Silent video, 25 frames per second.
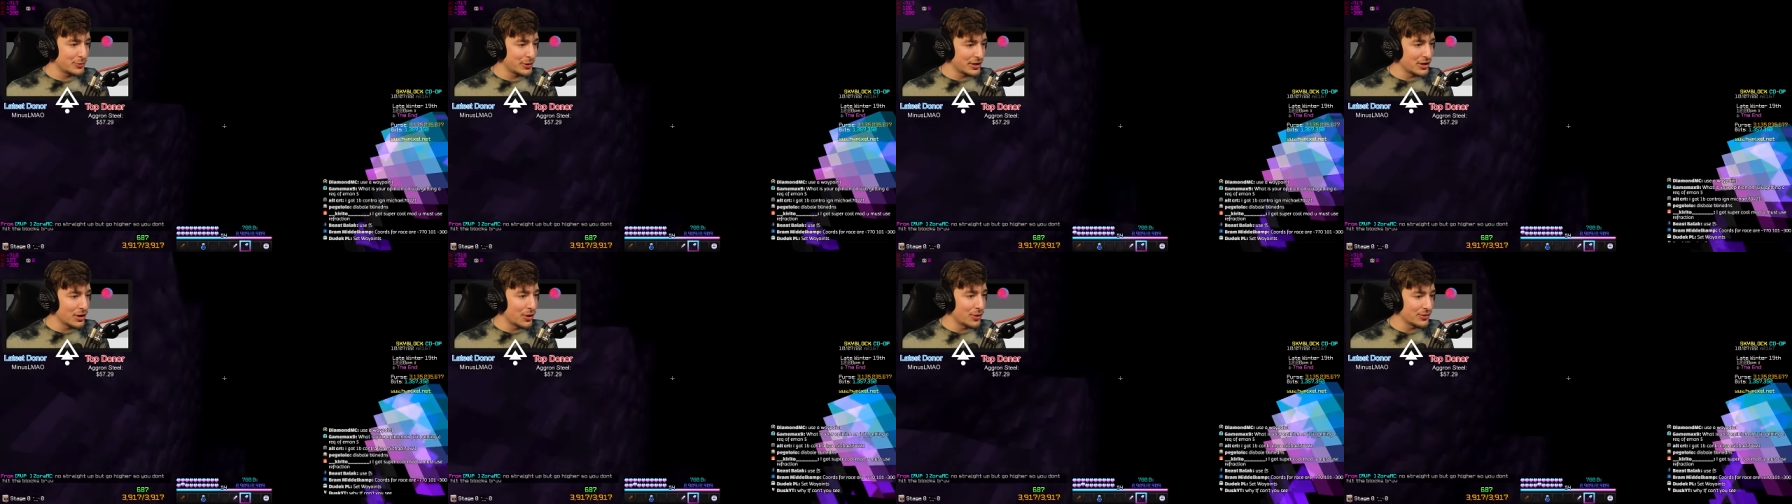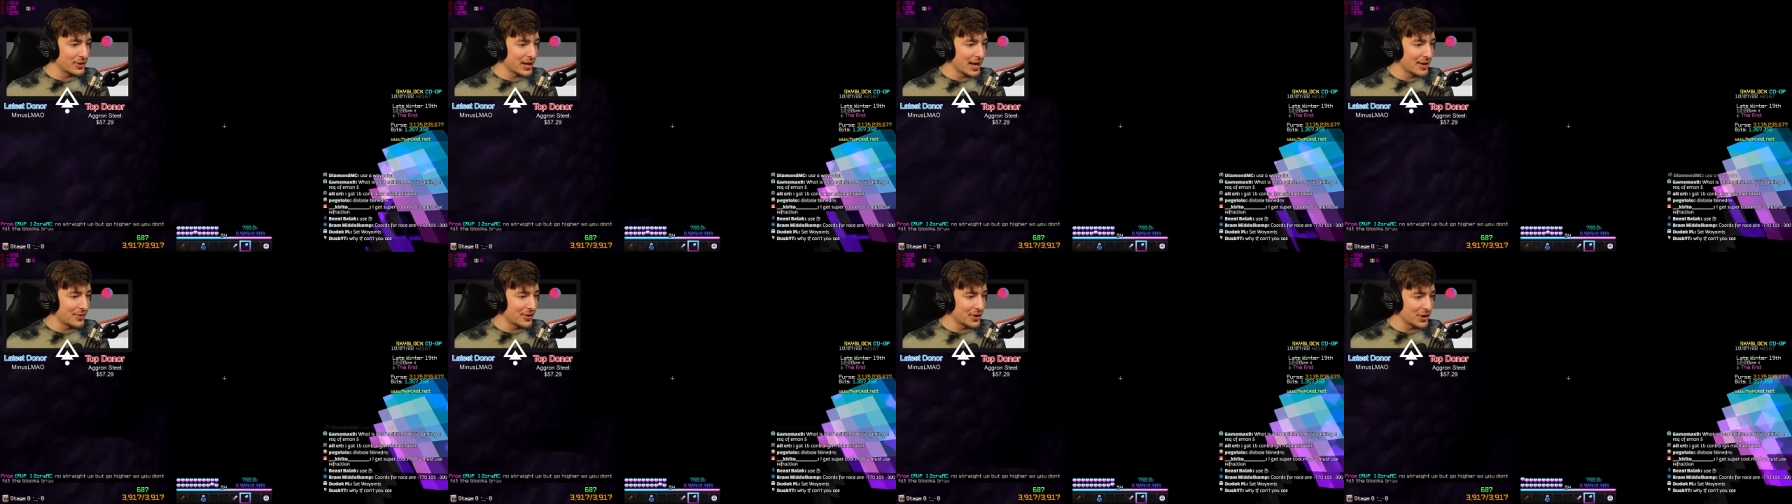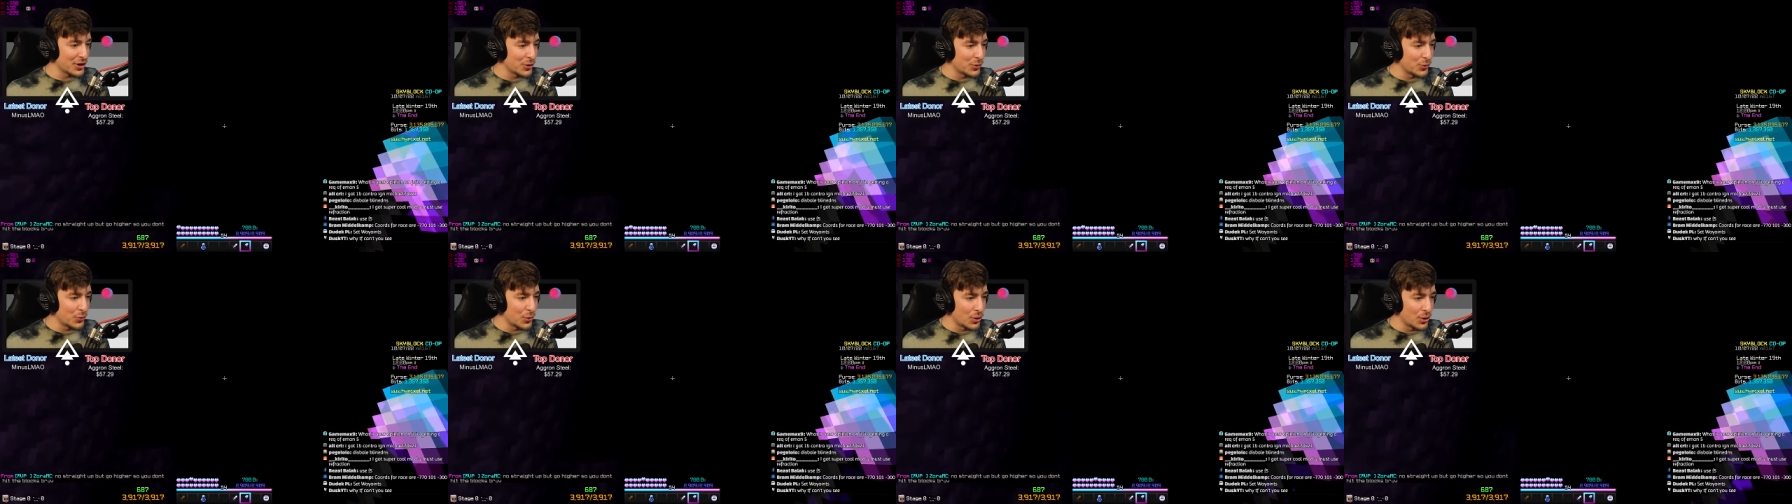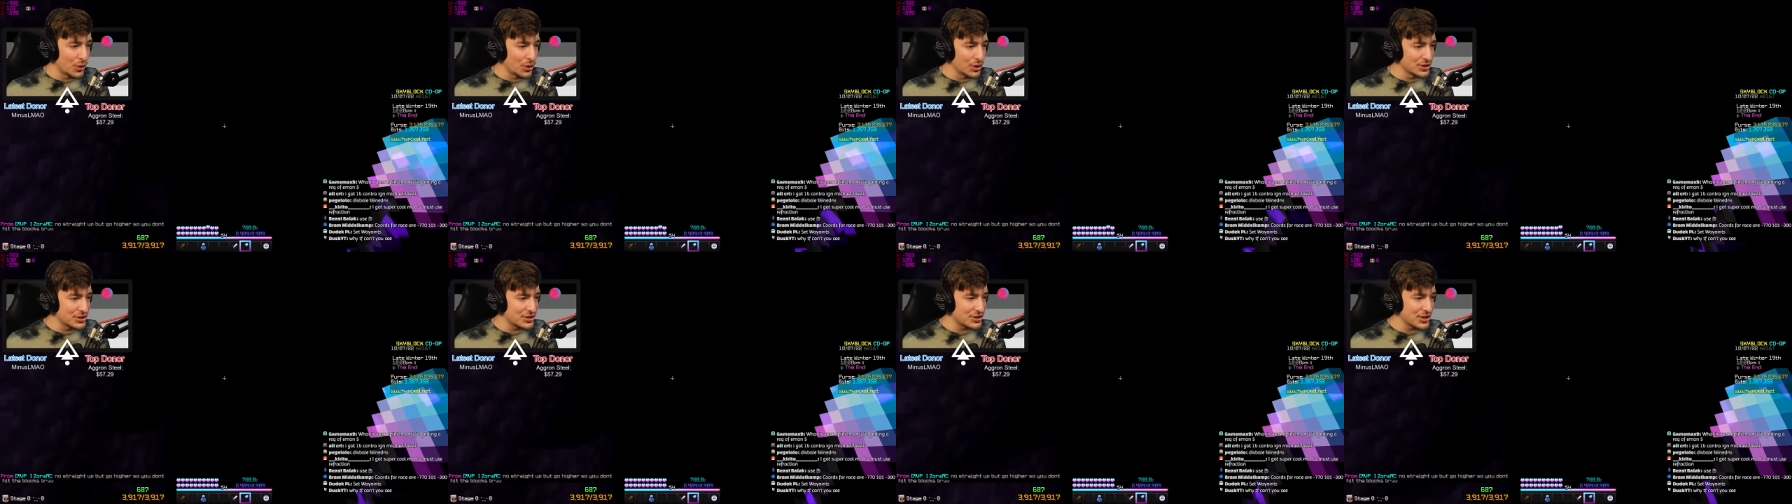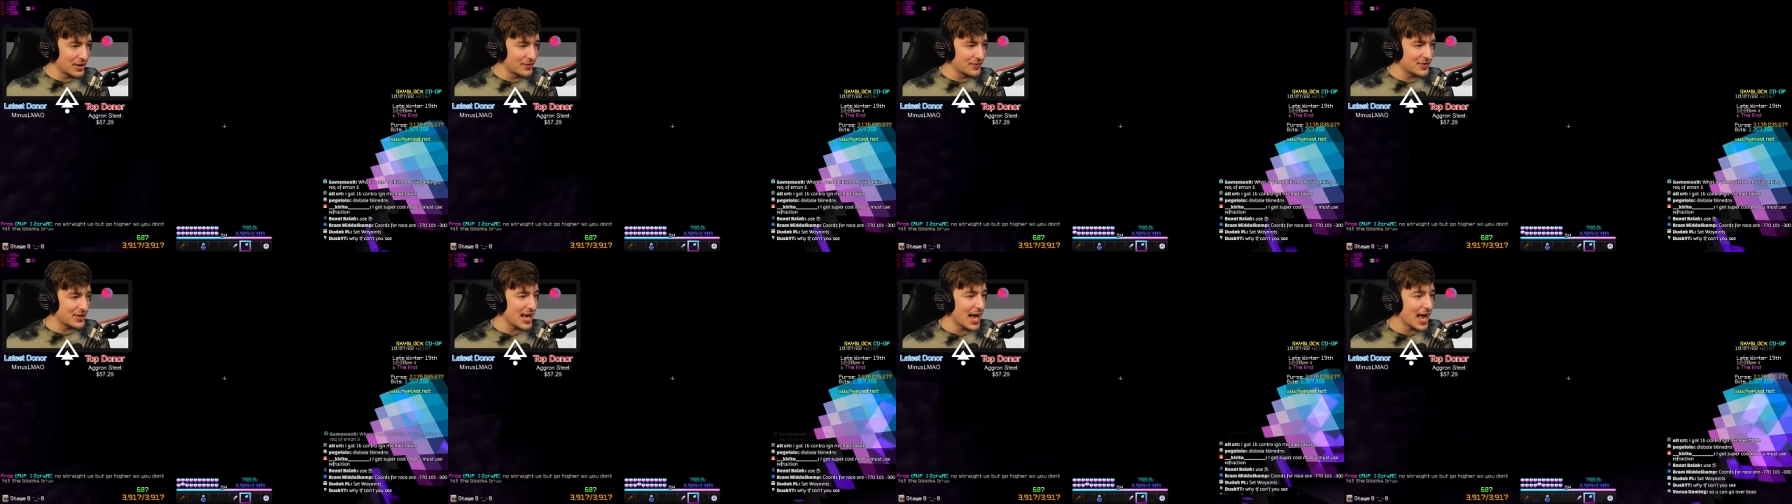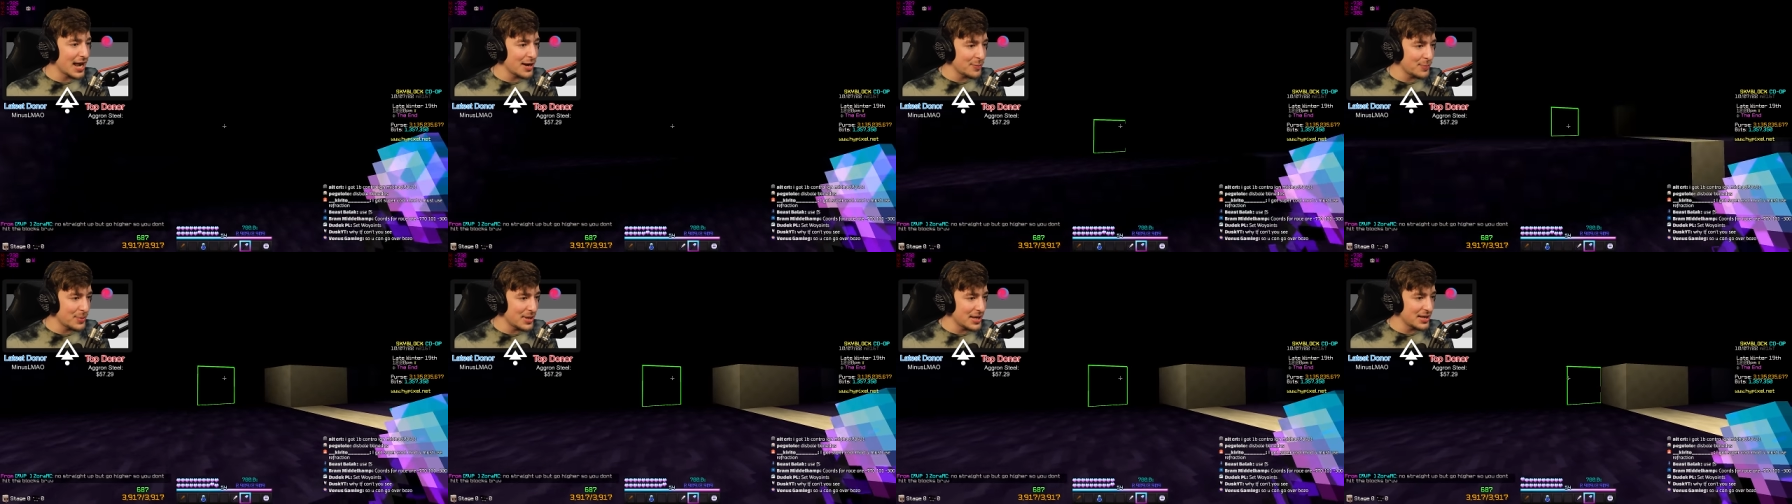We note down the coords of the
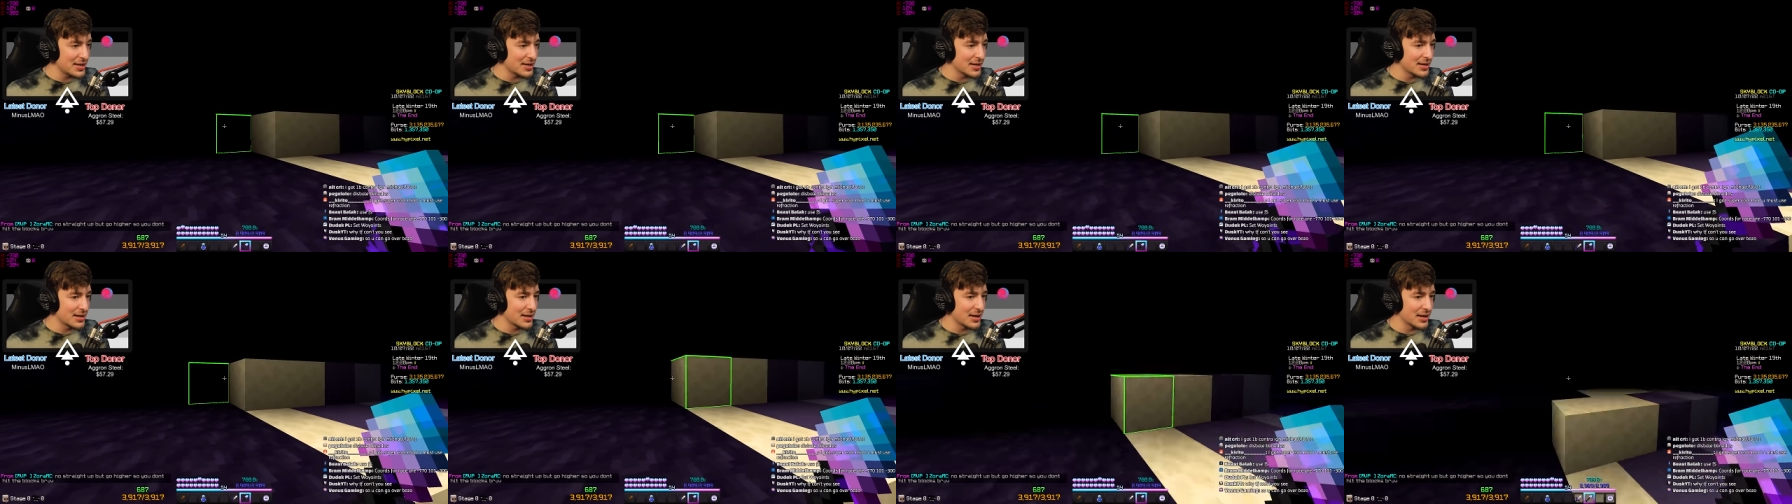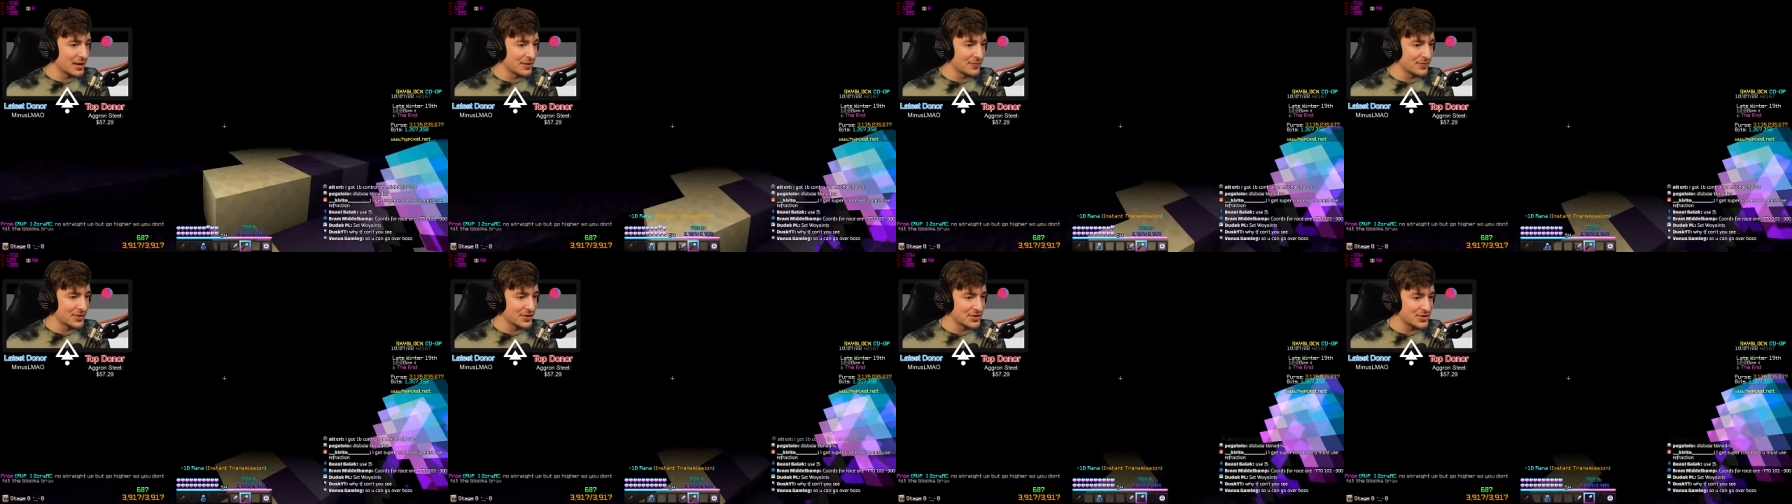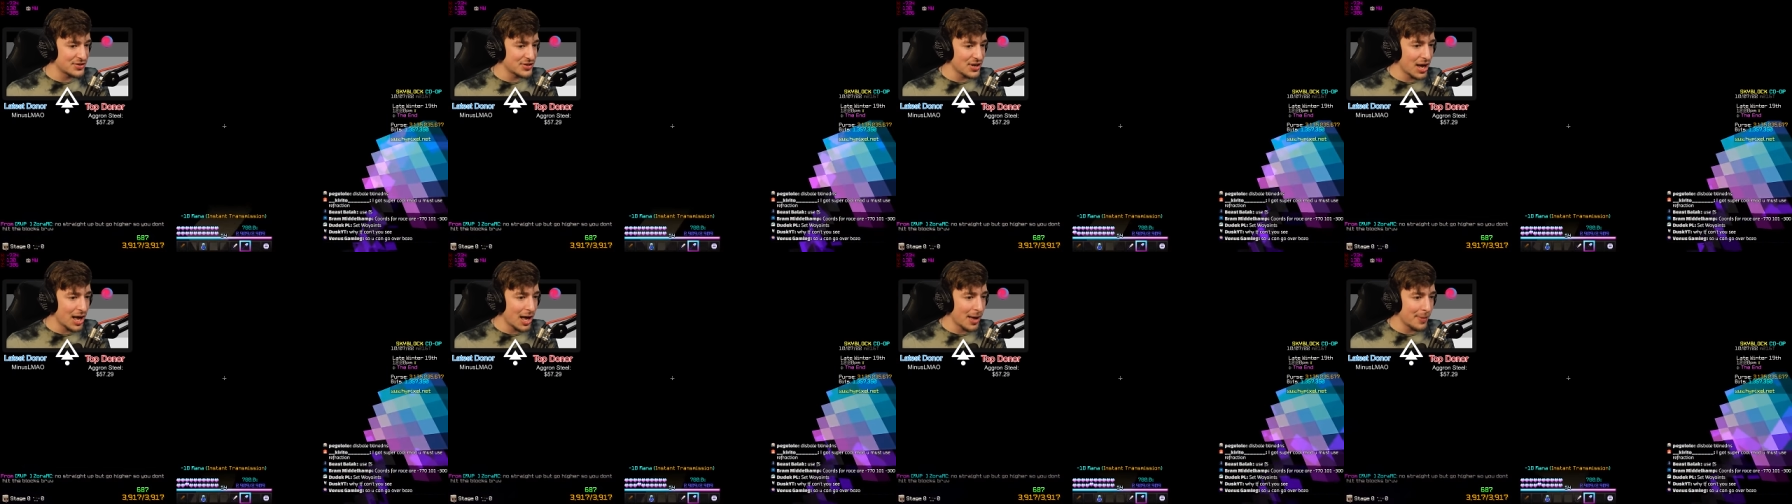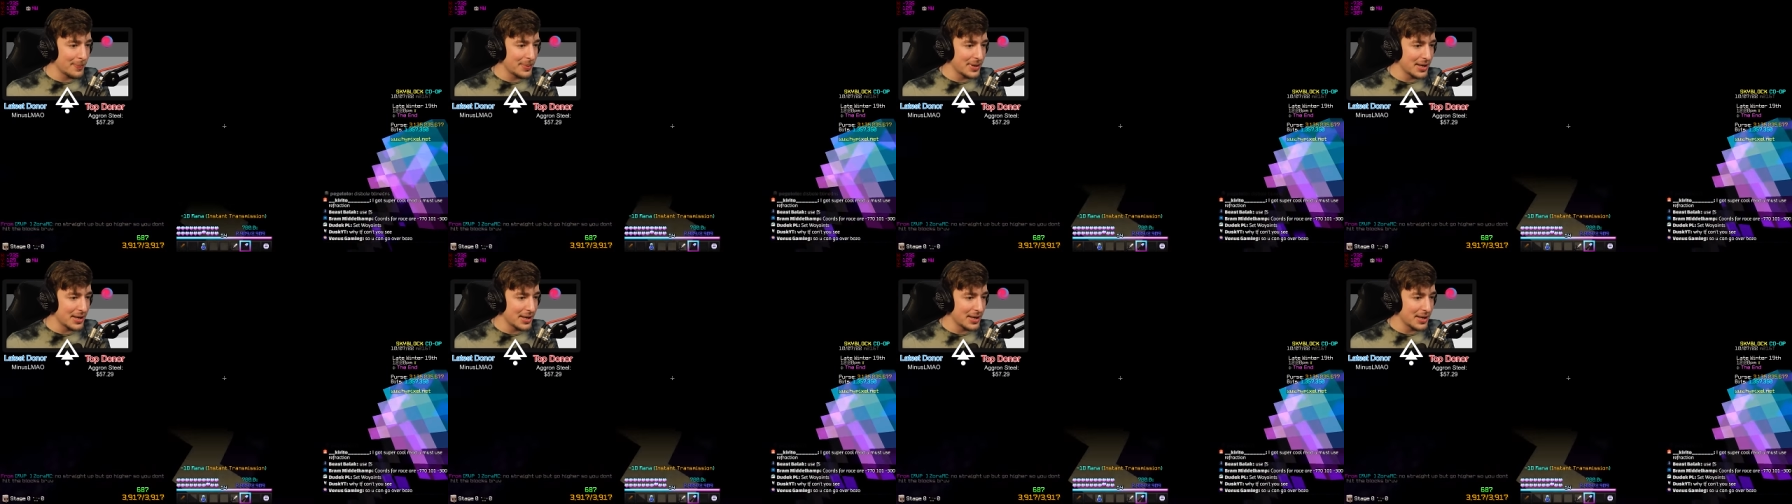end beacon and of the start